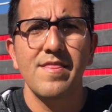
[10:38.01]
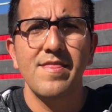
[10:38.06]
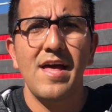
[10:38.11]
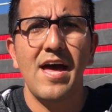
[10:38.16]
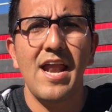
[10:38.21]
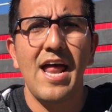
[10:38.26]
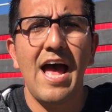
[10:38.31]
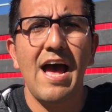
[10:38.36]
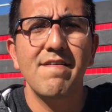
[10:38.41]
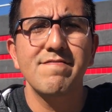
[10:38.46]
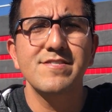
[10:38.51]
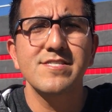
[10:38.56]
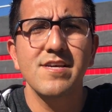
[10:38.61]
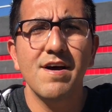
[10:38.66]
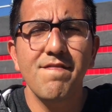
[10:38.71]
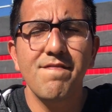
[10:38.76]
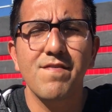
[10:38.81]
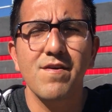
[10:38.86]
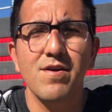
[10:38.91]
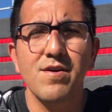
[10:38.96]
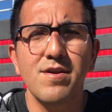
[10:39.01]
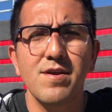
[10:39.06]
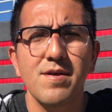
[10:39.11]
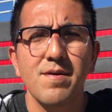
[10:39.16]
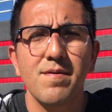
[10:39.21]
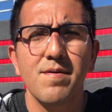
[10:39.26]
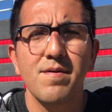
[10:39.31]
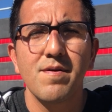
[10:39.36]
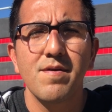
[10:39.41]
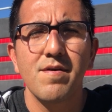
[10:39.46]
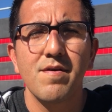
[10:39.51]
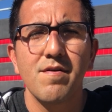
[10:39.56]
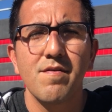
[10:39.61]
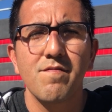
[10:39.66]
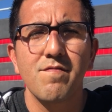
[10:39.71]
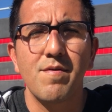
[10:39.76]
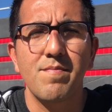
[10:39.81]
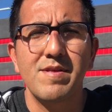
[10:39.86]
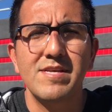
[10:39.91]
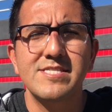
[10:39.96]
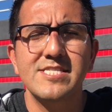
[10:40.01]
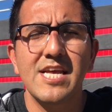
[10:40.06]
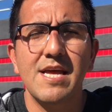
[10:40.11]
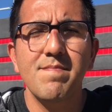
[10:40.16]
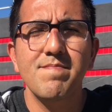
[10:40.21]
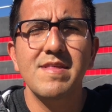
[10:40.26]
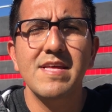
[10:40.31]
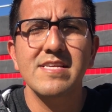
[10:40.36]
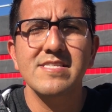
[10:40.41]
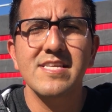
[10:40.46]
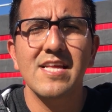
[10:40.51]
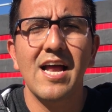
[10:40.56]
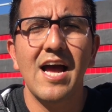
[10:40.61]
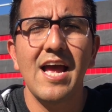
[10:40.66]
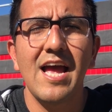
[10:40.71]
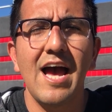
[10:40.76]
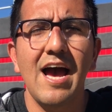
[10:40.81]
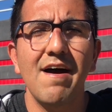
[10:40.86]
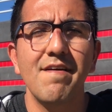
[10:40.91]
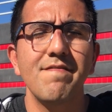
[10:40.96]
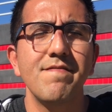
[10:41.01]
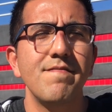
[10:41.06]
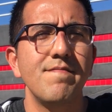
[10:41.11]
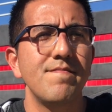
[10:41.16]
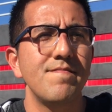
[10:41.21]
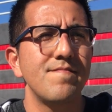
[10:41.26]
that have suffered from the same things that I have.